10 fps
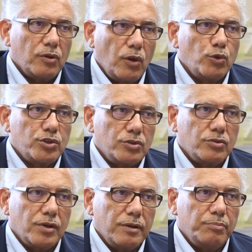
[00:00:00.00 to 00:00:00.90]
close
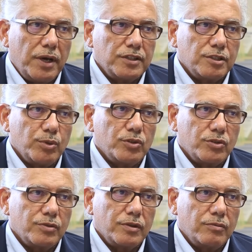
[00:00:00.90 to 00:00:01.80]
to impossible
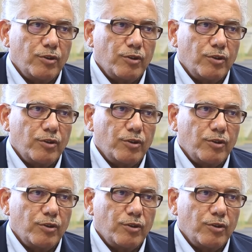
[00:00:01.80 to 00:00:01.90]
to